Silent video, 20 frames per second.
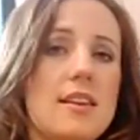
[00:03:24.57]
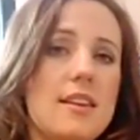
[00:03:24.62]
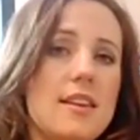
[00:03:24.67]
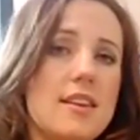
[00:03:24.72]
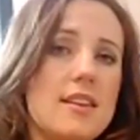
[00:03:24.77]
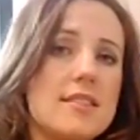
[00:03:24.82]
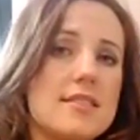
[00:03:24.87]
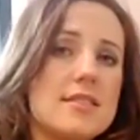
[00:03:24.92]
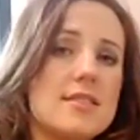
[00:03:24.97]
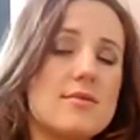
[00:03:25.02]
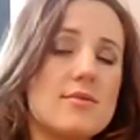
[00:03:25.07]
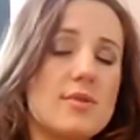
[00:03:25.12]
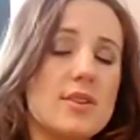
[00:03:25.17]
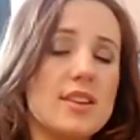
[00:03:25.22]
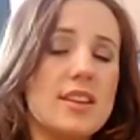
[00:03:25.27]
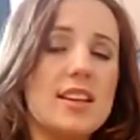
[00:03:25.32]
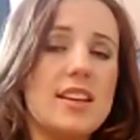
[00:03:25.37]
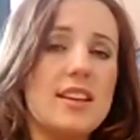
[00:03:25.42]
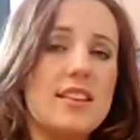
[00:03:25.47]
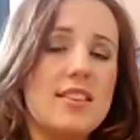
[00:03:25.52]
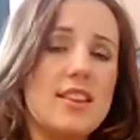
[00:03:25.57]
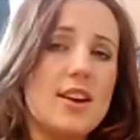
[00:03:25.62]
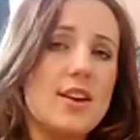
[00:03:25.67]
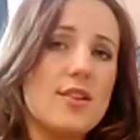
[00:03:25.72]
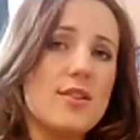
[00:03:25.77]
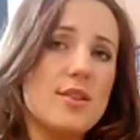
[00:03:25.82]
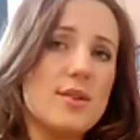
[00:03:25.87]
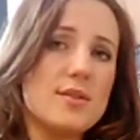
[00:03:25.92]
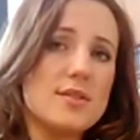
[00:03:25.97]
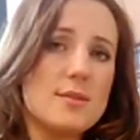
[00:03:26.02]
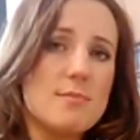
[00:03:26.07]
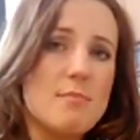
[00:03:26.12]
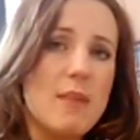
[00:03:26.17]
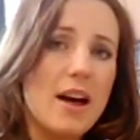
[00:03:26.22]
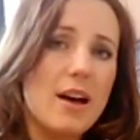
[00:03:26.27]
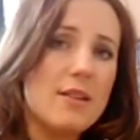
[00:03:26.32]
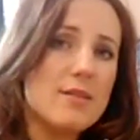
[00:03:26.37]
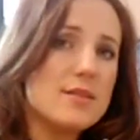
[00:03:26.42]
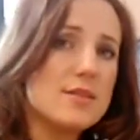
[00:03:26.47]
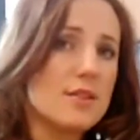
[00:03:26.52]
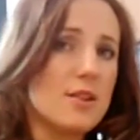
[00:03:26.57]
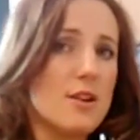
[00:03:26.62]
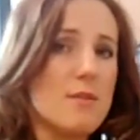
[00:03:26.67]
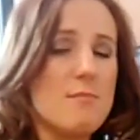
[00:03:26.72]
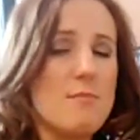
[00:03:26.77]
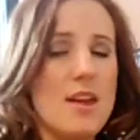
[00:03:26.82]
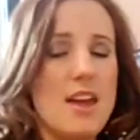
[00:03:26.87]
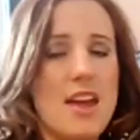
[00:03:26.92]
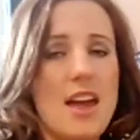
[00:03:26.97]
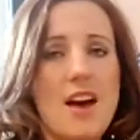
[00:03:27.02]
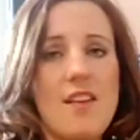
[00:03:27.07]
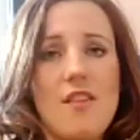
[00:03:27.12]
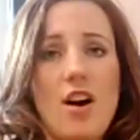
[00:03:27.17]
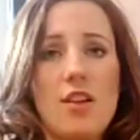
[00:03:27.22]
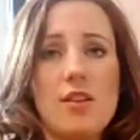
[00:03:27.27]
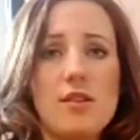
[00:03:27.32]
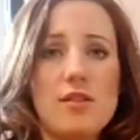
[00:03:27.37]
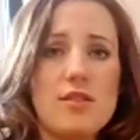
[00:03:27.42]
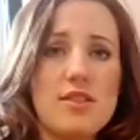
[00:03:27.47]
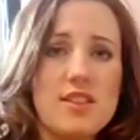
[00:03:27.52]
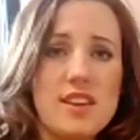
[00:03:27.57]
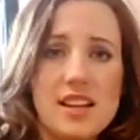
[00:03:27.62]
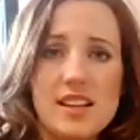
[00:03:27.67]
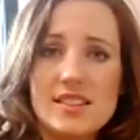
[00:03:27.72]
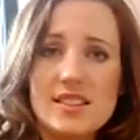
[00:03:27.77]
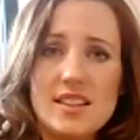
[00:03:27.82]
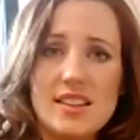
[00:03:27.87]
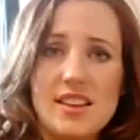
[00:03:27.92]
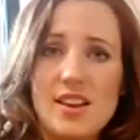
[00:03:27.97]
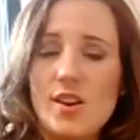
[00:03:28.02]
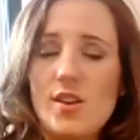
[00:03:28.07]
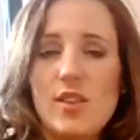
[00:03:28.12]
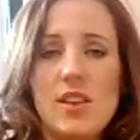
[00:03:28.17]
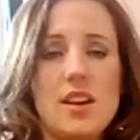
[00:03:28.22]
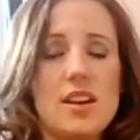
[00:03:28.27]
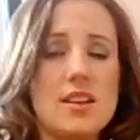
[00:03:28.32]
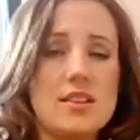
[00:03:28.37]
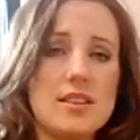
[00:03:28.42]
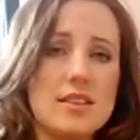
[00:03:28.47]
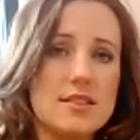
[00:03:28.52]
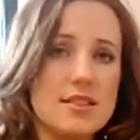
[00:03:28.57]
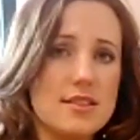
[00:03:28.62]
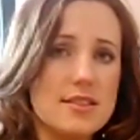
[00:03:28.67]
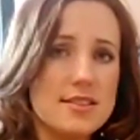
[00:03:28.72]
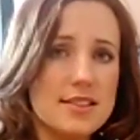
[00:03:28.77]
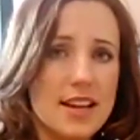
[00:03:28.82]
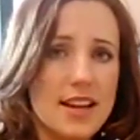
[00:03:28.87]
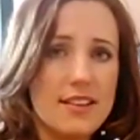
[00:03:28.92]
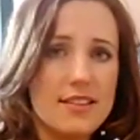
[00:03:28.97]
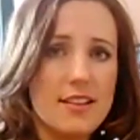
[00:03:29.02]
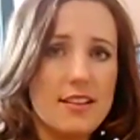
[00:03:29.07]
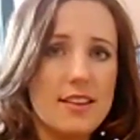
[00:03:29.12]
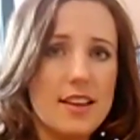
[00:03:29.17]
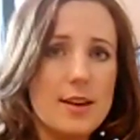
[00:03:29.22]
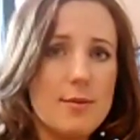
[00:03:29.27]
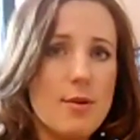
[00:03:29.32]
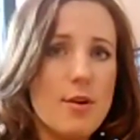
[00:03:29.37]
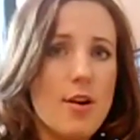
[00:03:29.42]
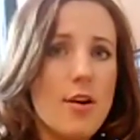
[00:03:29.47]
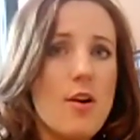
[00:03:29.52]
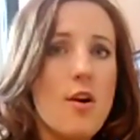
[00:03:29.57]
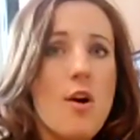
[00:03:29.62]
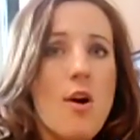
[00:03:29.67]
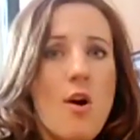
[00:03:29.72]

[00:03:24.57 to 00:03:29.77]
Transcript: isn't really in there in those amounts, or it may have other things in there that it doesn't say on the label,